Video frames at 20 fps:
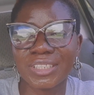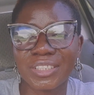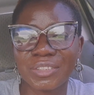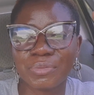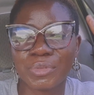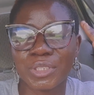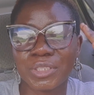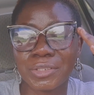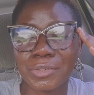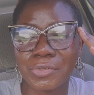It's
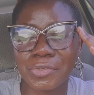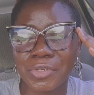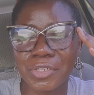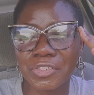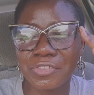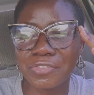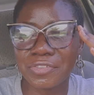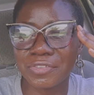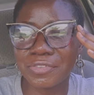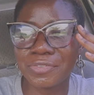been
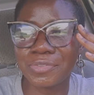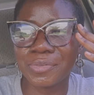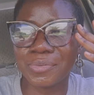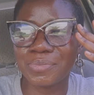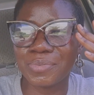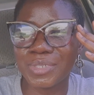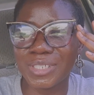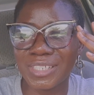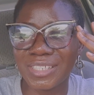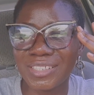stressful for
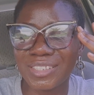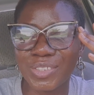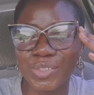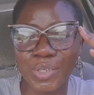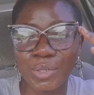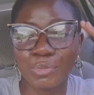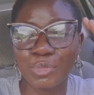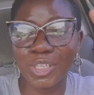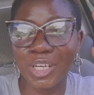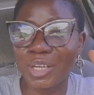me, so
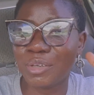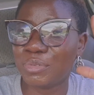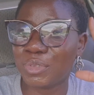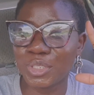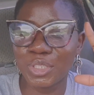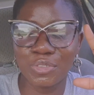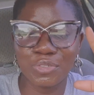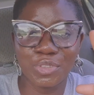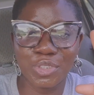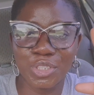I'm, I'm
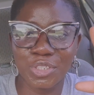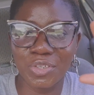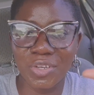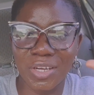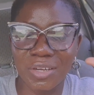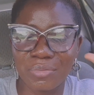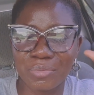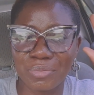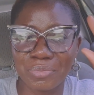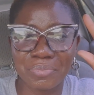not even sure
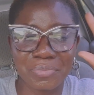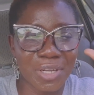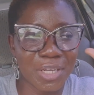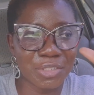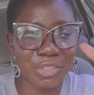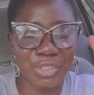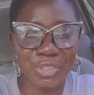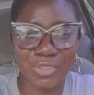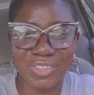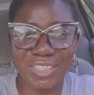I'm, I
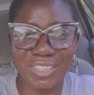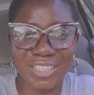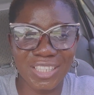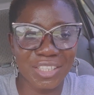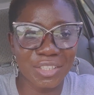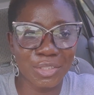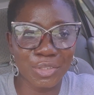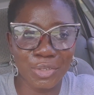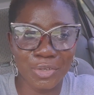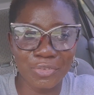showed
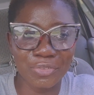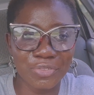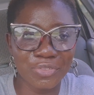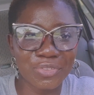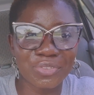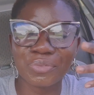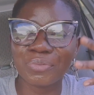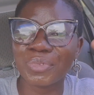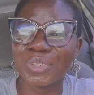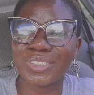
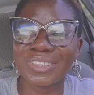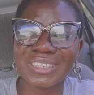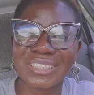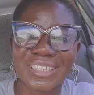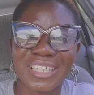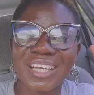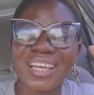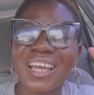enough, but